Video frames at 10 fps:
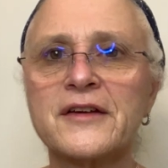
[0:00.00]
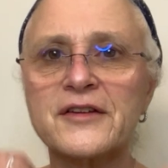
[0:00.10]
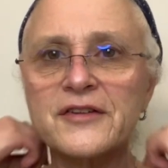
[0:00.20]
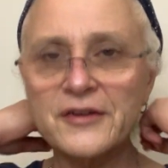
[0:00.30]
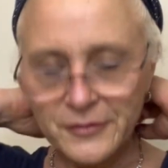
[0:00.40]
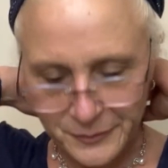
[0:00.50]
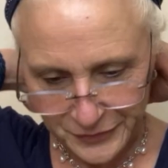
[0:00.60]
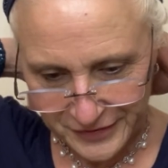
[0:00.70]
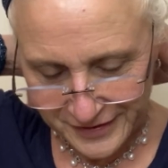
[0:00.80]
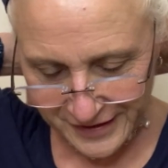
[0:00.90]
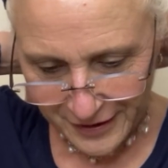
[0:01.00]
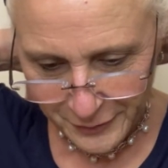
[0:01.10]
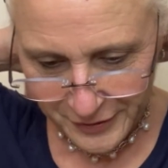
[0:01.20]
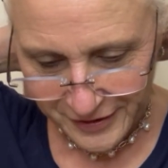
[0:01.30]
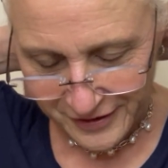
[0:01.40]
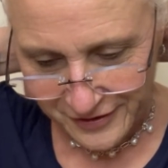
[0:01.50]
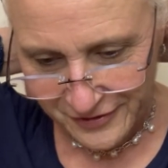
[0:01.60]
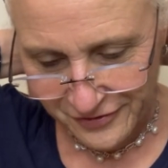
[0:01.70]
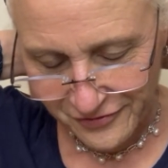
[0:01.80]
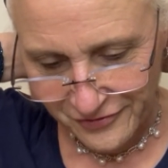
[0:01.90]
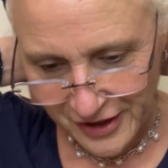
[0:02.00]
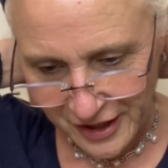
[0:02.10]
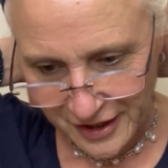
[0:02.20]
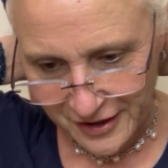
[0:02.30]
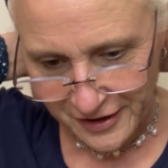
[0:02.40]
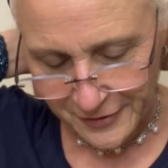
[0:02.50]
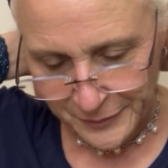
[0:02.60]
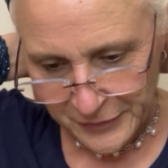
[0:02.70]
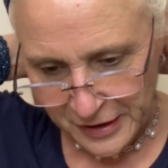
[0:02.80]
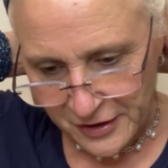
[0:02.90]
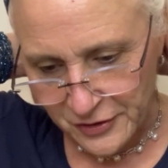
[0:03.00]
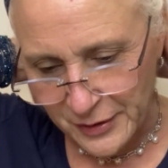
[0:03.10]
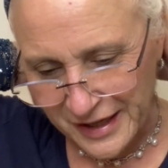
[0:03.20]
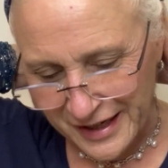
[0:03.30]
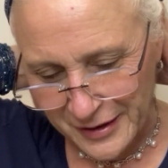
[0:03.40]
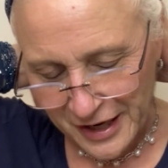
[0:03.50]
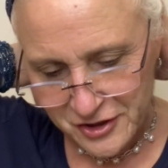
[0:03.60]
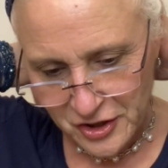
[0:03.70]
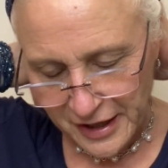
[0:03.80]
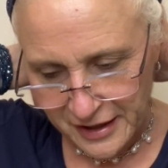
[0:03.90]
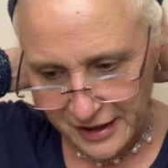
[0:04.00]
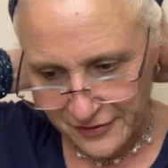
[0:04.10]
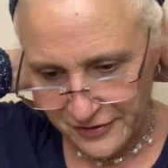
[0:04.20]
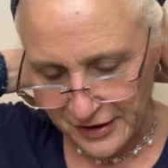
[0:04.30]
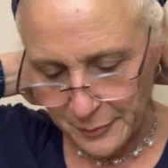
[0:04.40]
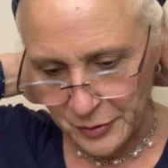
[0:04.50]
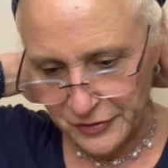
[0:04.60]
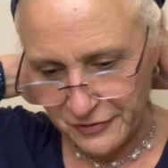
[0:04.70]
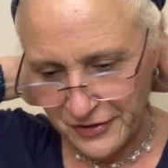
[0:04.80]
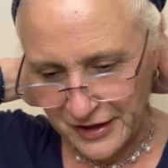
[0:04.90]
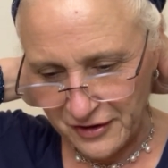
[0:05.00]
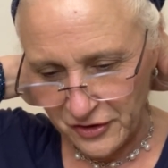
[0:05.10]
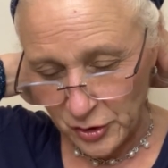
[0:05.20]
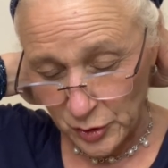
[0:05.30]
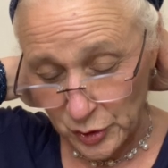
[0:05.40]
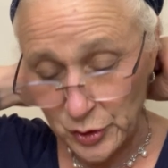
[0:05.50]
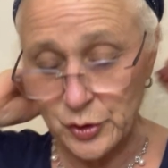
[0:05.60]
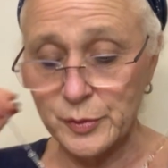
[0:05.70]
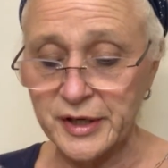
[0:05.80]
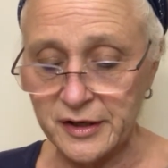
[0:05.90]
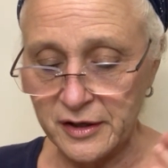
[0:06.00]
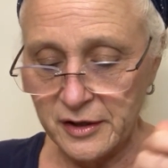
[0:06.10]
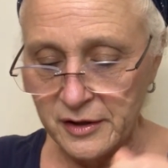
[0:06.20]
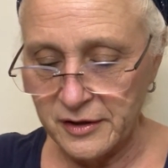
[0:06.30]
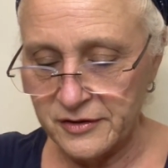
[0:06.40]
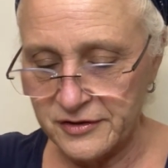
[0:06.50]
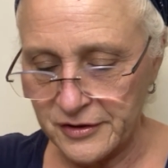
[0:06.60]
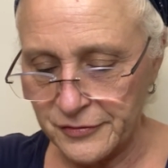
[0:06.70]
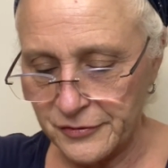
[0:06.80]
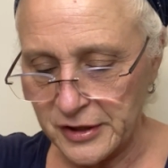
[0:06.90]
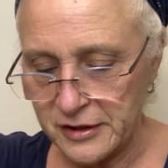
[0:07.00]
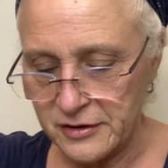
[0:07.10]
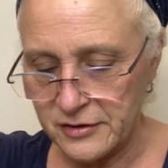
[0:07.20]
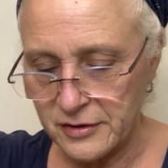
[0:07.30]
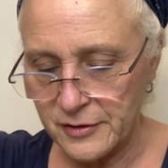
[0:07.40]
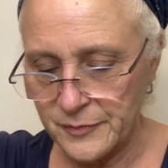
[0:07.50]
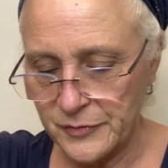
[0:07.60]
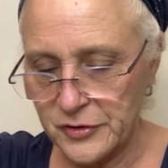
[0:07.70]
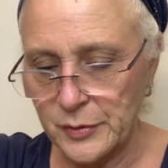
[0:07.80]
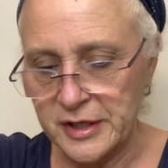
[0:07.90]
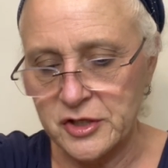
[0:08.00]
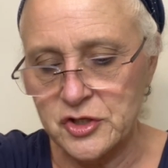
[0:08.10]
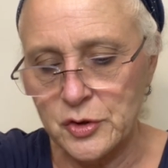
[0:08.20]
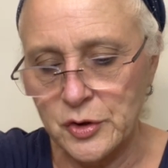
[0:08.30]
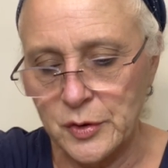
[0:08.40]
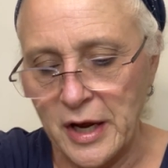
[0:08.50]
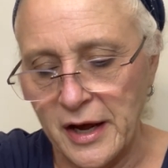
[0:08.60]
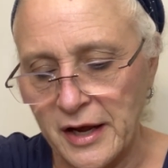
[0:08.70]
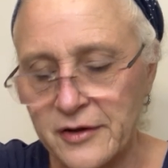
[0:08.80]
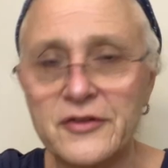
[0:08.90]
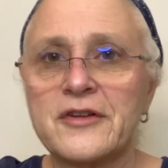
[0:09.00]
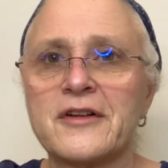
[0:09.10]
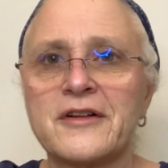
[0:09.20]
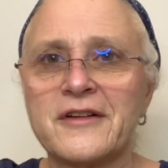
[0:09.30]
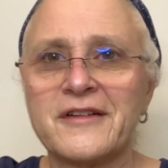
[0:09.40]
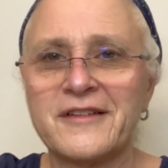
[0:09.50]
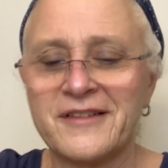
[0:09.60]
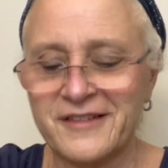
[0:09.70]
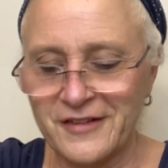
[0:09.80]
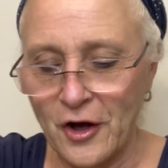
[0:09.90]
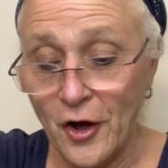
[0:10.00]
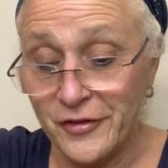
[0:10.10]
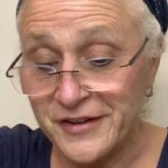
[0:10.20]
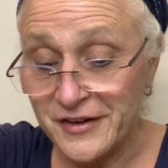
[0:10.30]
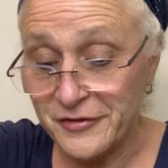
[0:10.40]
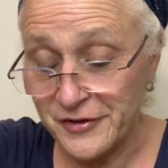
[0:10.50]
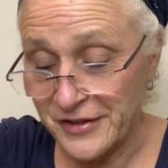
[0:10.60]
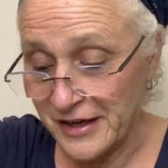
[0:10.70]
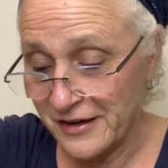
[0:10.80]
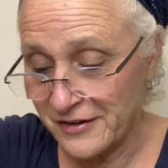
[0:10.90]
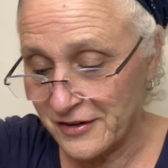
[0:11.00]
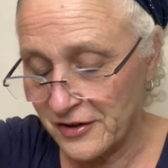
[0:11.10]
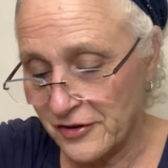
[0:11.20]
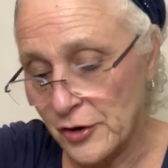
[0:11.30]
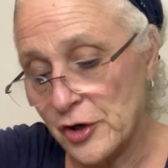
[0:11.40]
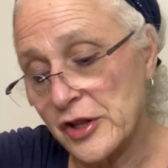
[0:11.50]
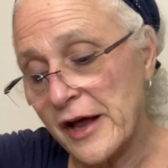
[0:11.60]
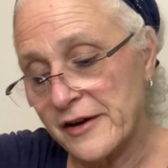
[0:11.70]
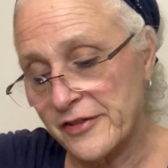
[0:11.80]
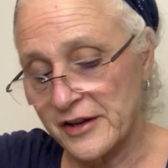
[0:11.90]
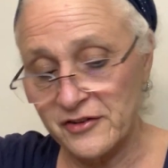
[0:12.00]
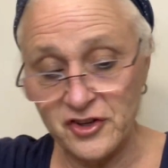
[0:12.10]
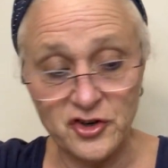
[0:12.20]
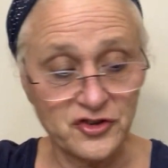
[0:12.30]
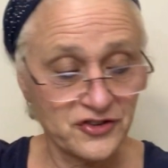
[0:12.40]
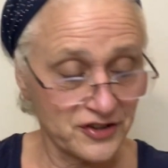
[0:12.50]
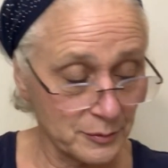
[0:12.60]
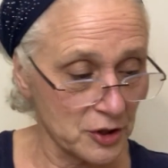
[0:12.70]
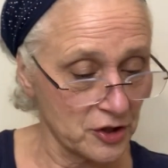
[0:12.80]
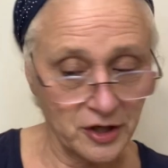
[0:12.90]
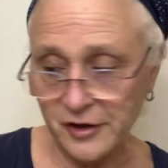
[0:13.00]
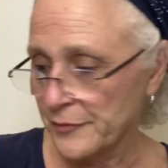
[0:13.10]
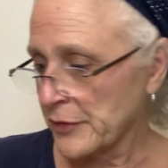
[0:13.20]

So that one is fun. So again, I try to get samples of things that are a little bit different so I can show you guys all the different things, because there are a lot of things that are similar.